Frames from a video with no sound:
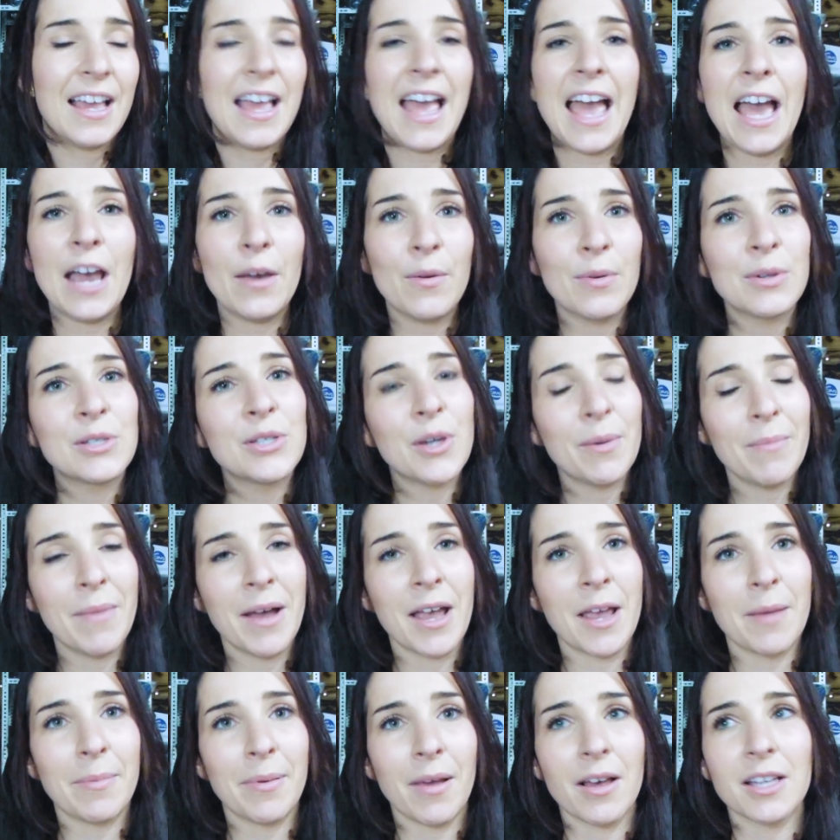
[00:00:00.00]
Equitop
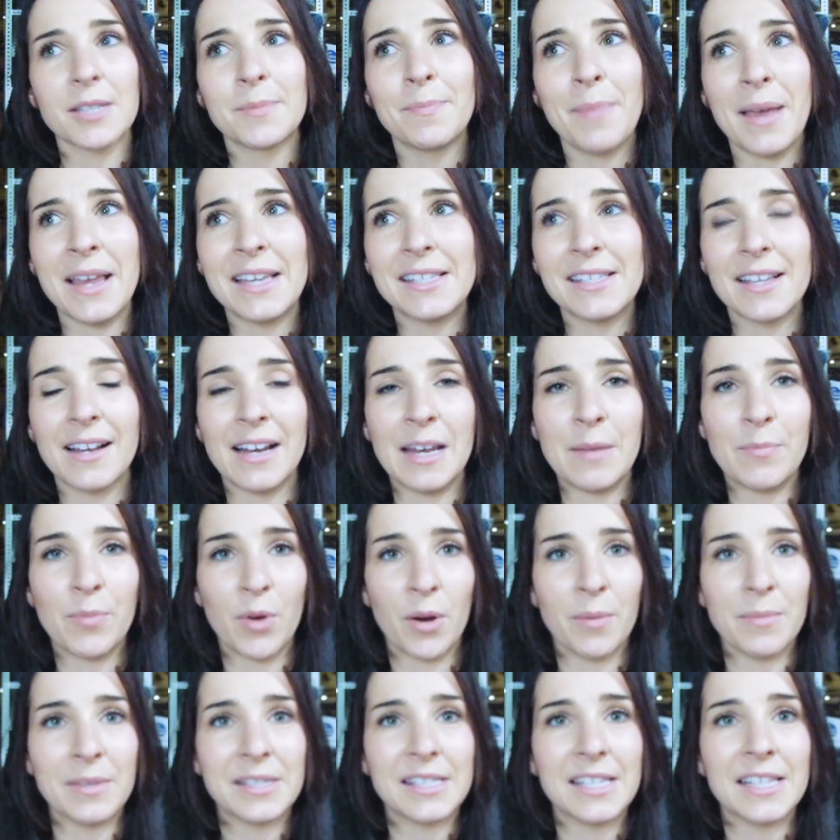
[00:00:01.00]
Myoplast basically
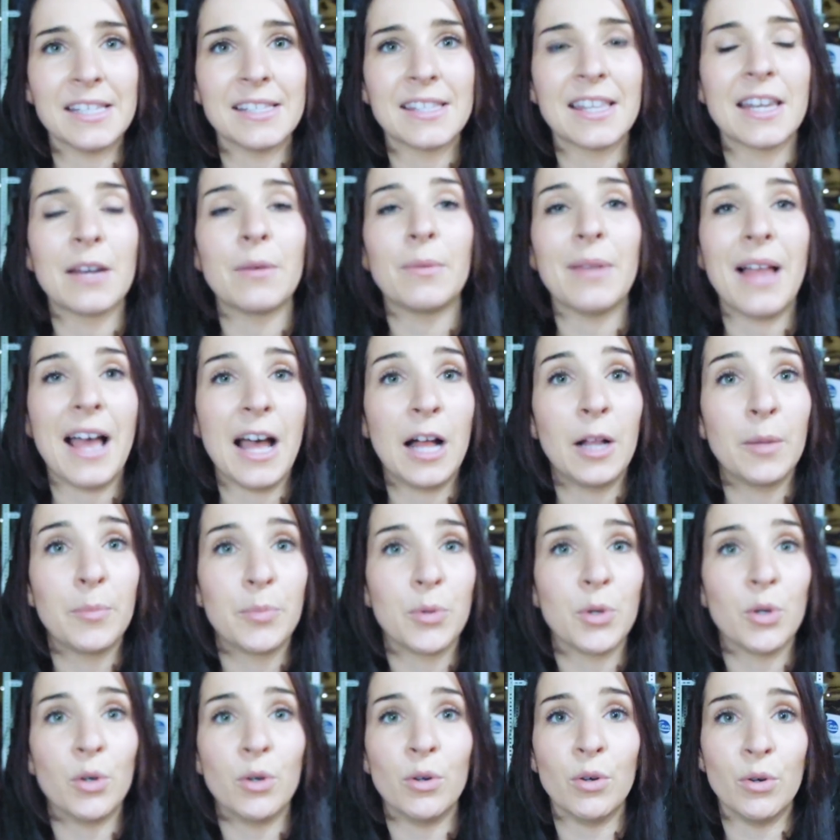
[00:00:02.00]
promises that it will
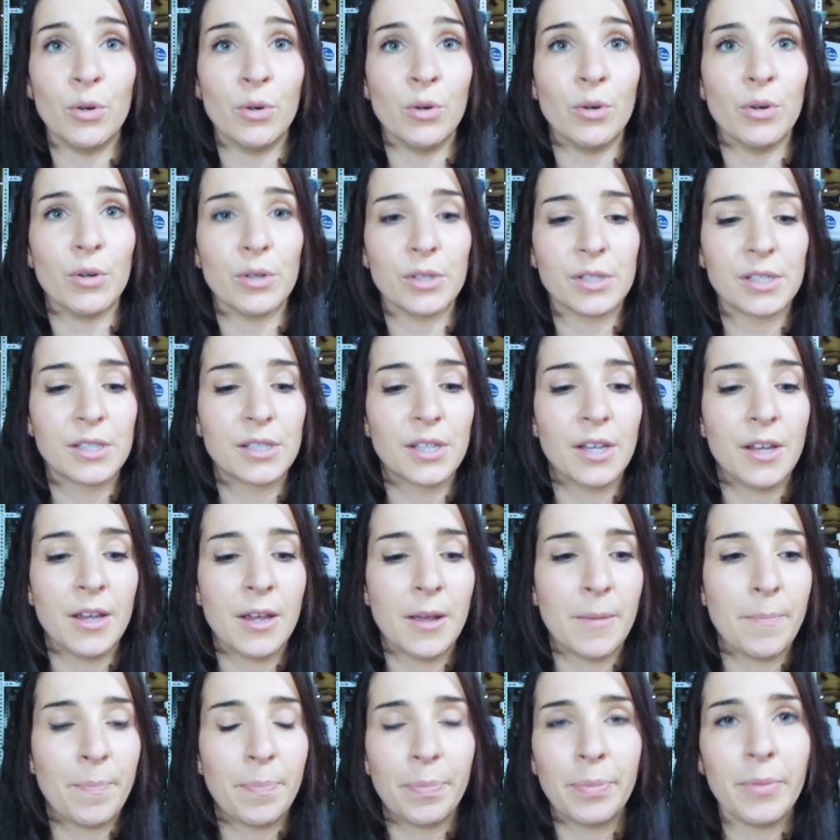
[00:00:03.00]
help your horse
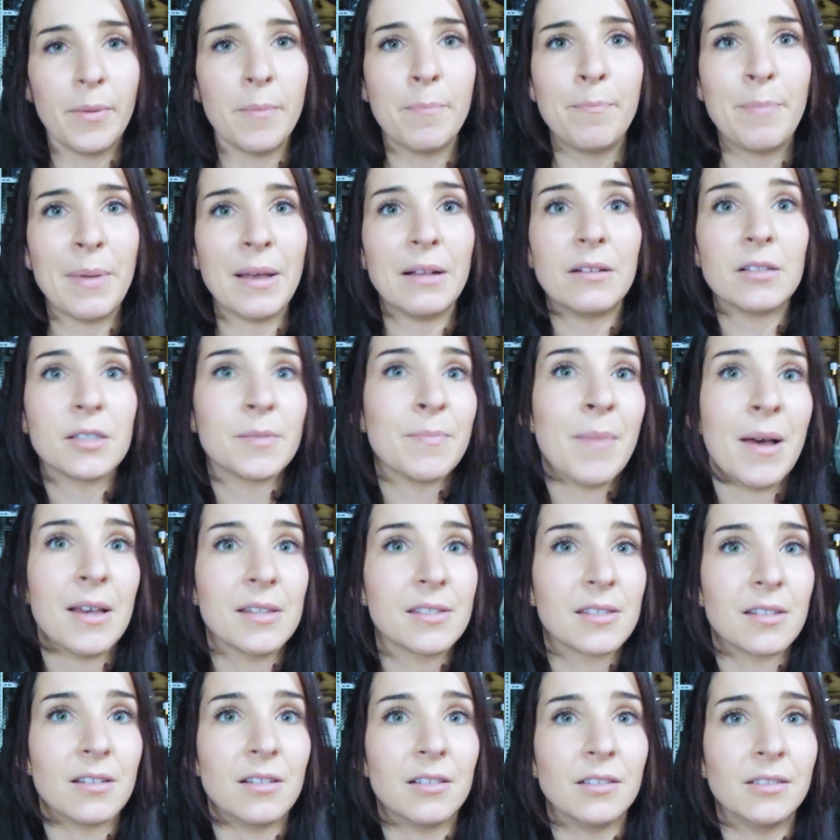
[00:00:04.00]
build
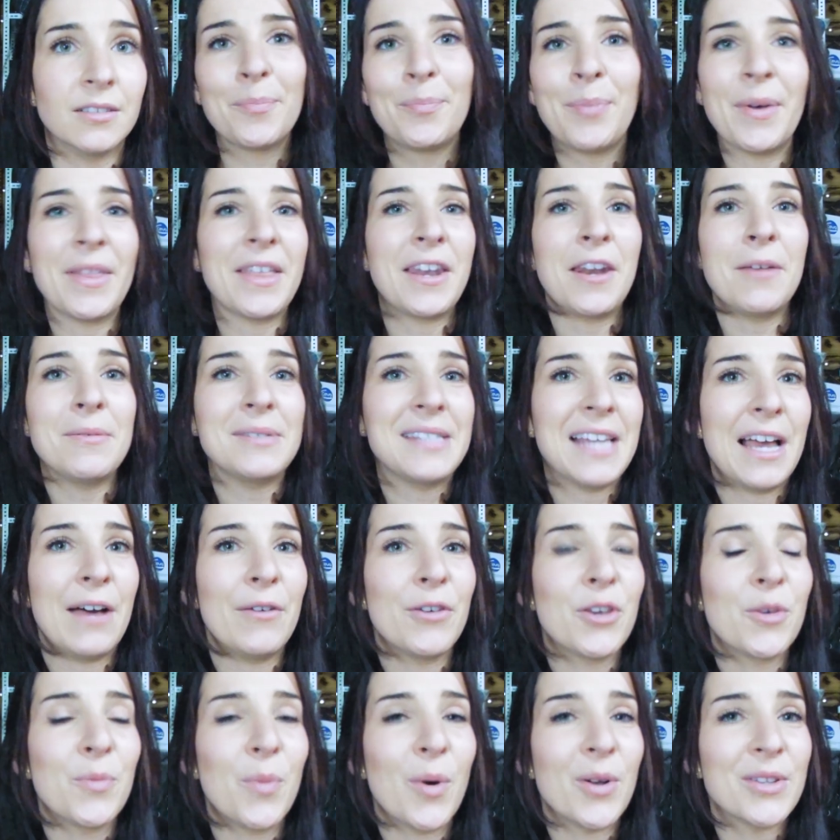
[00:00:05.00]
muscle. But they don't tell
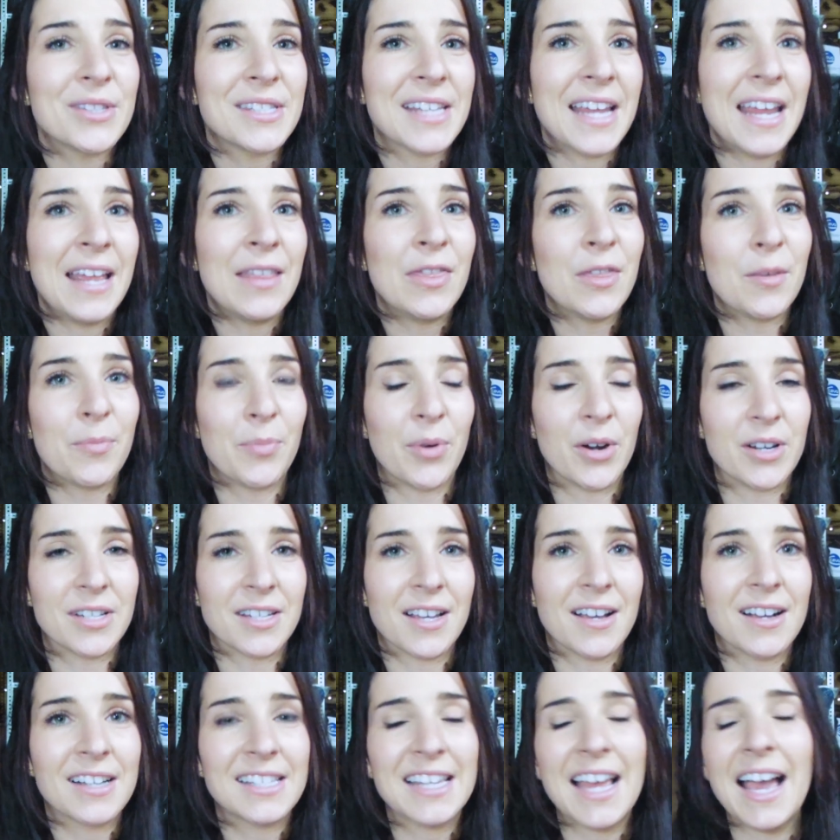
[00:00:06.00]
you what's in the
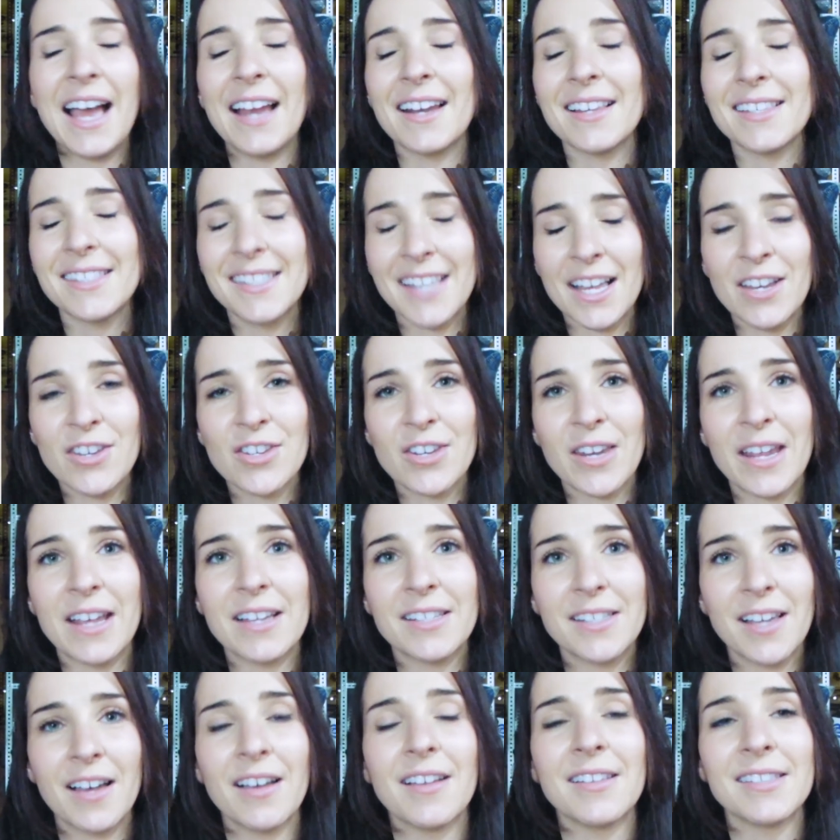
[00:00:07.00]
product and essentially
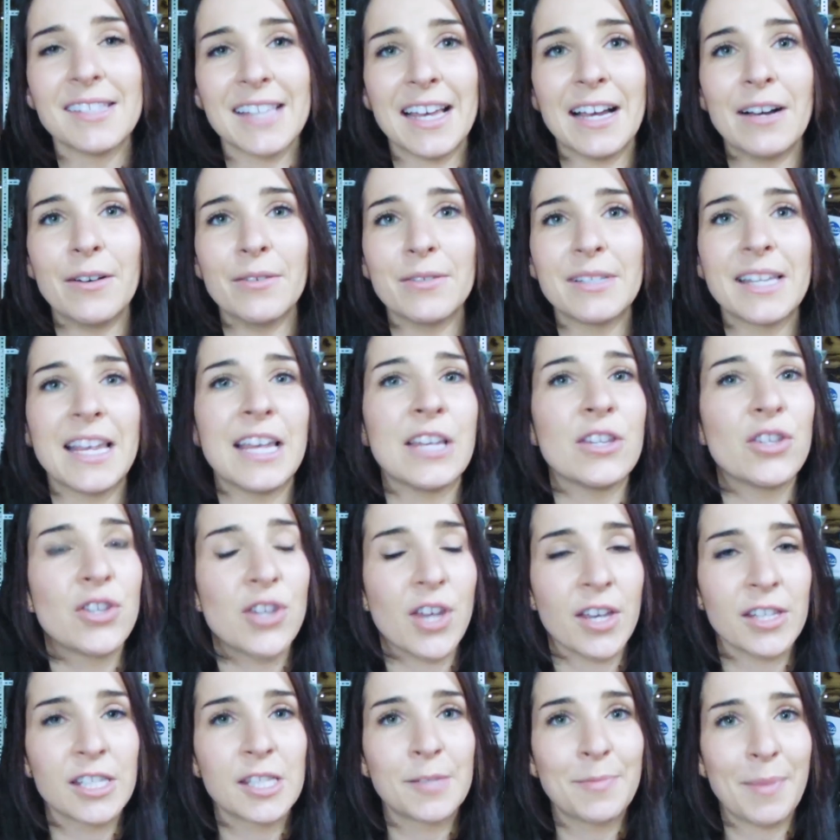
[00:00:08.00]
it turns out it's
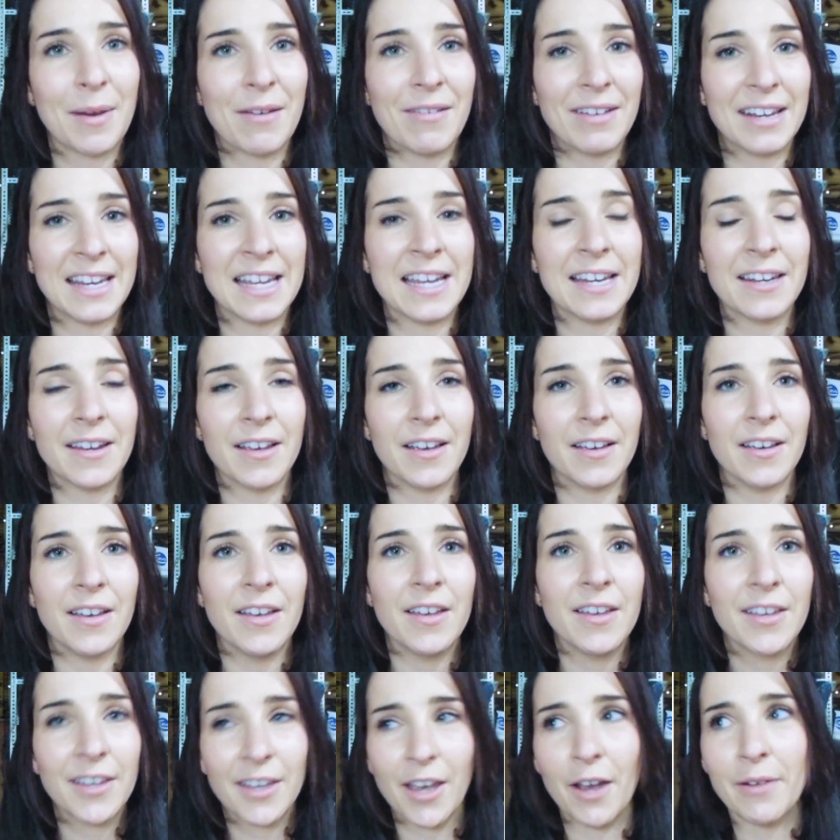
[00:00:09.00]
just spirulina
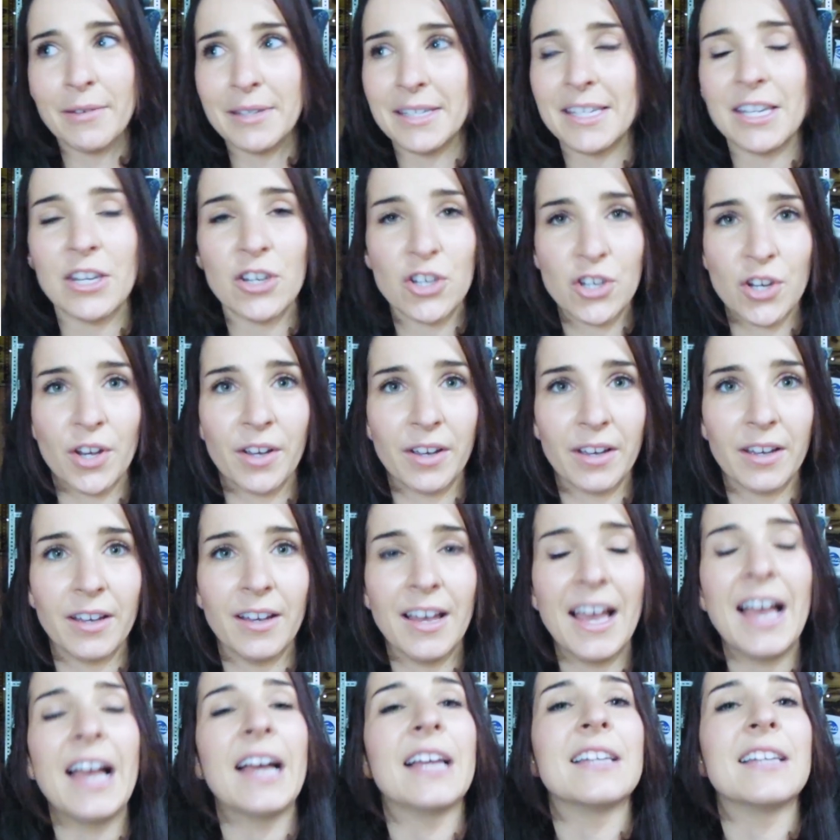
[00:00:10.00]
coated in sugar.